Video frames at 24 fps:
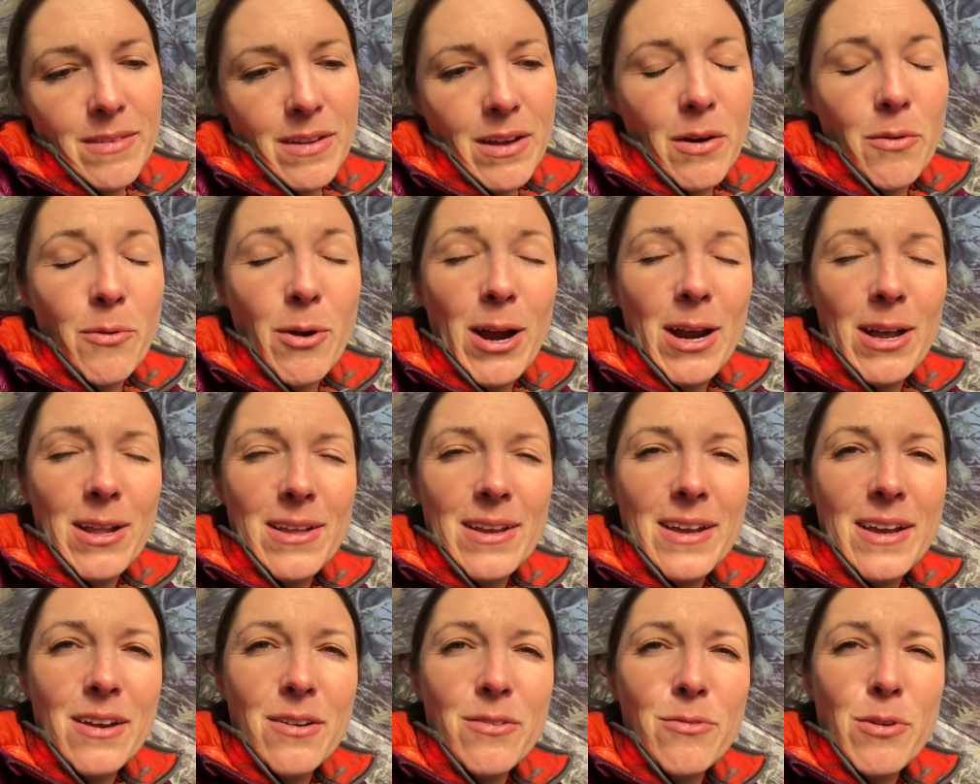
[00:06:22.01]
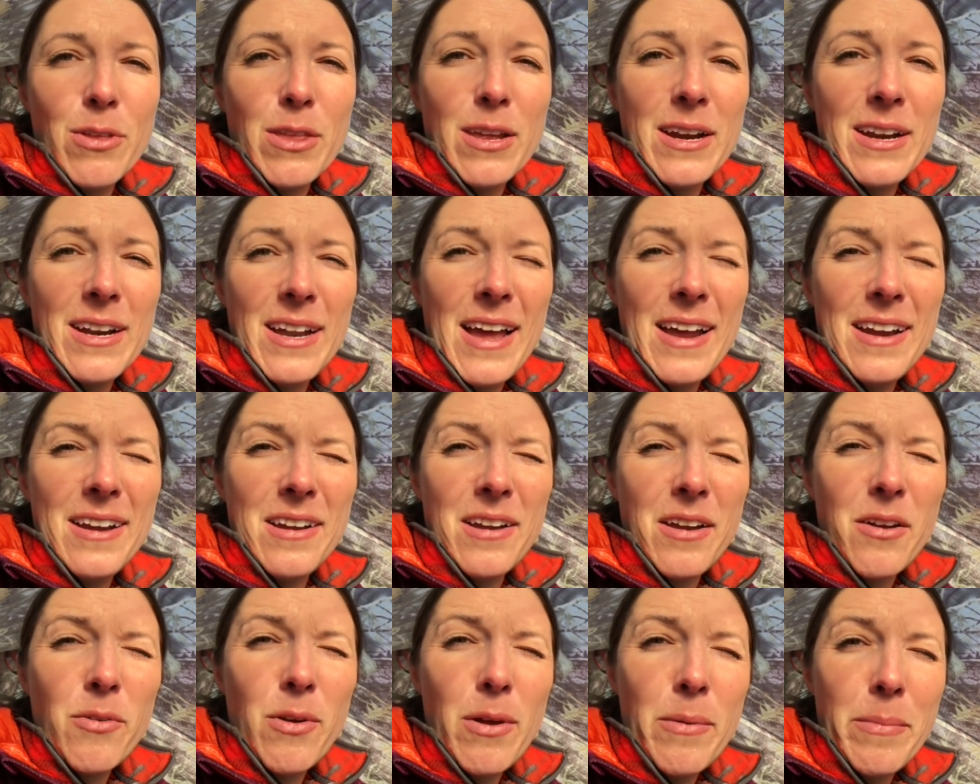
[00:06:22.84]
a while ago with an
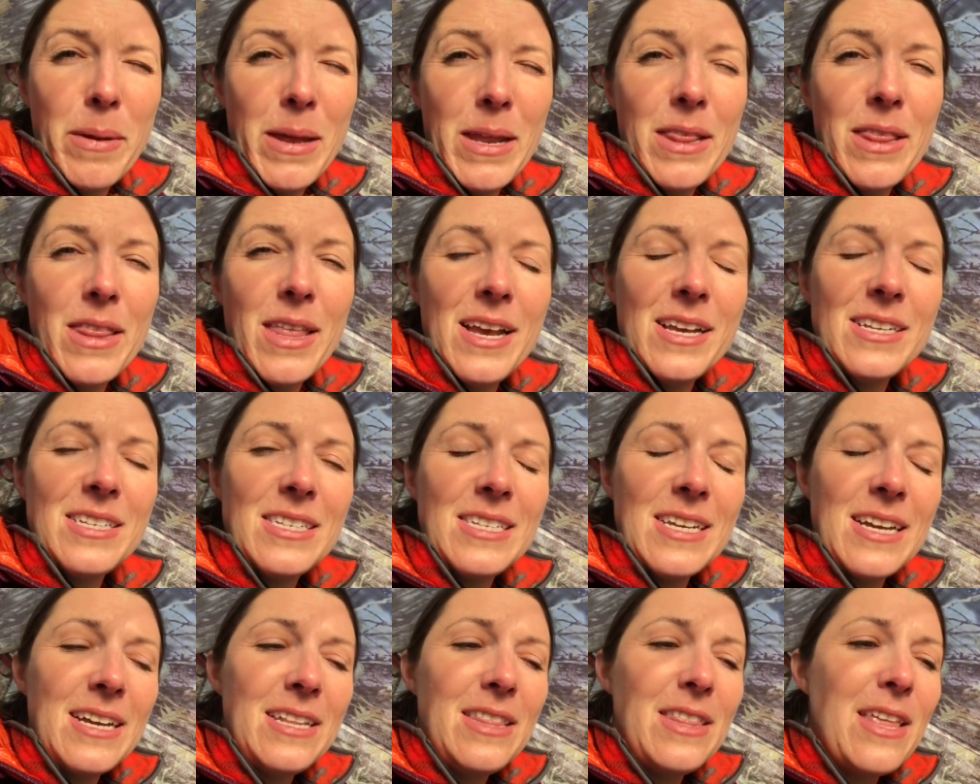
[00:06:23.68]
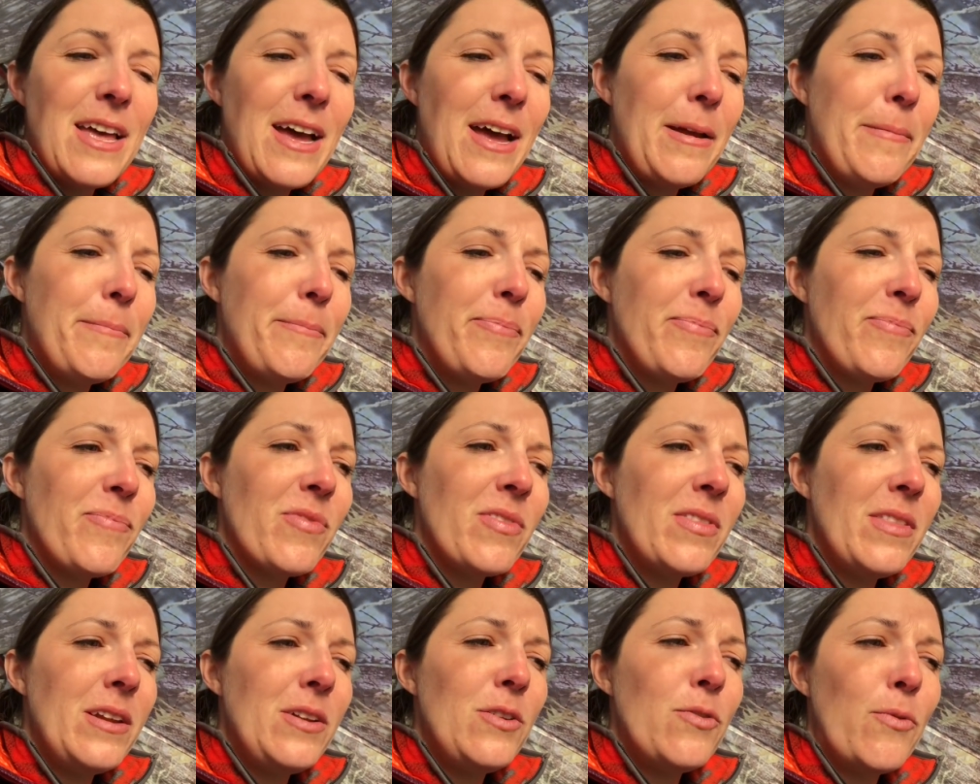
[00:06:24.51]
Enlightened equipment, they said that
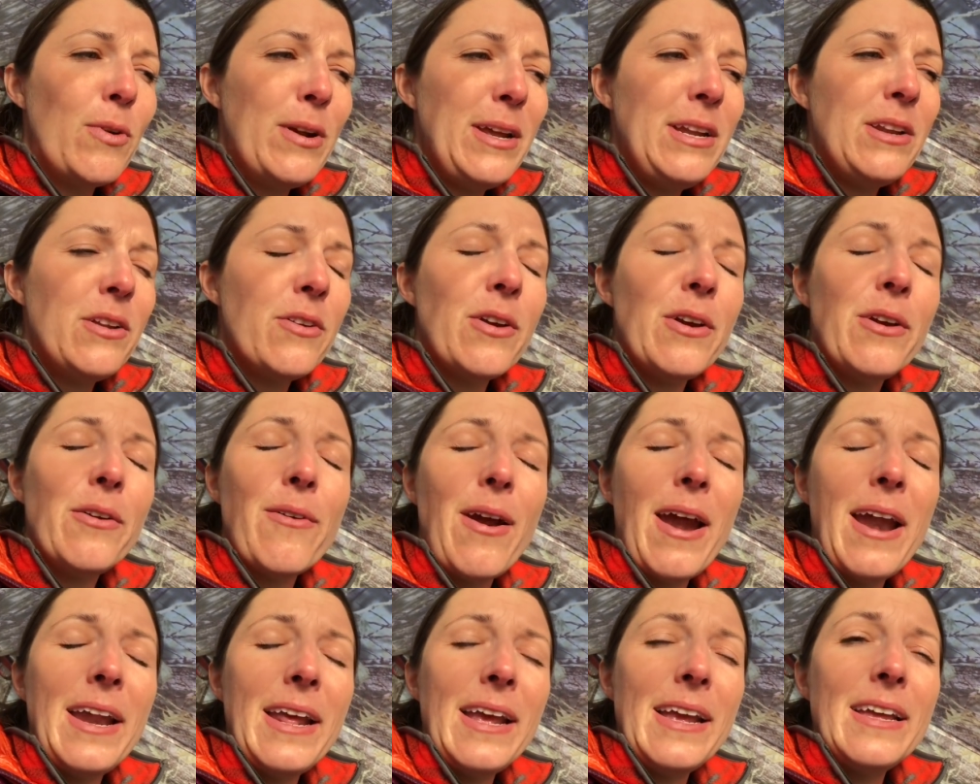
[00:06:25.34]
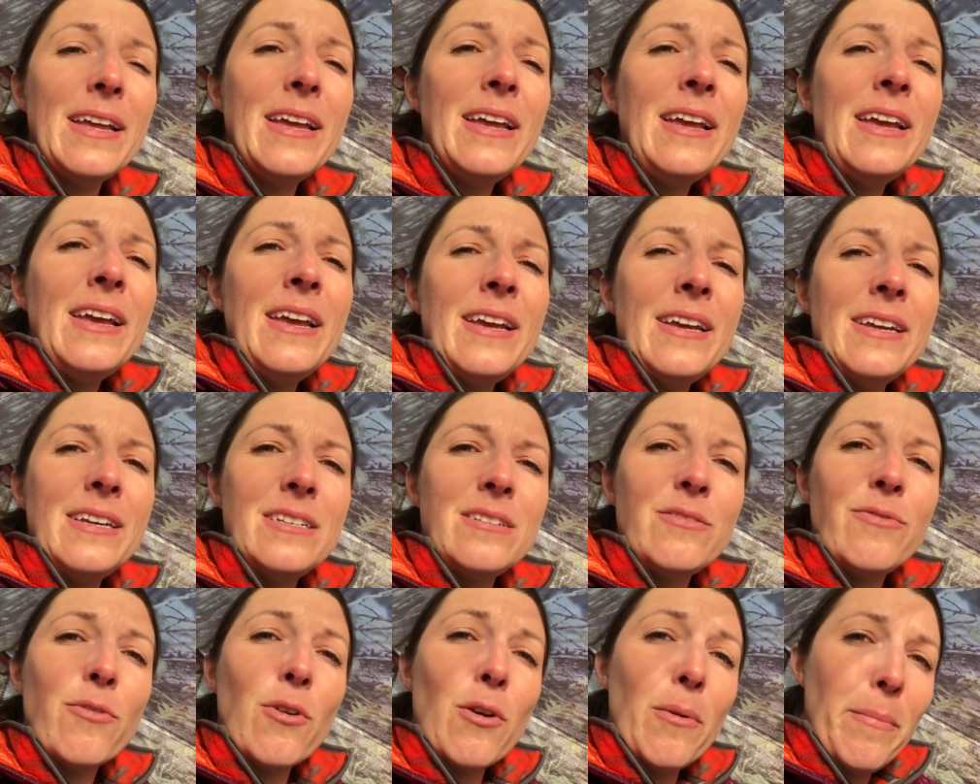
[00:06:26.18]
the 20-degree rating
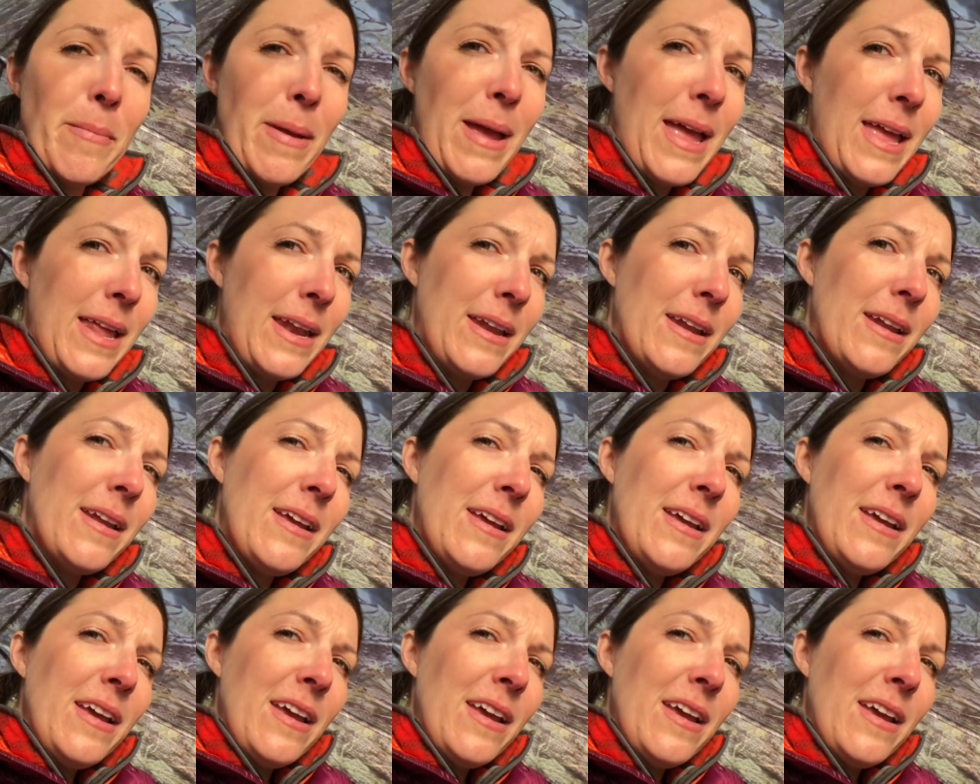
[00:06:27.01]
is for men.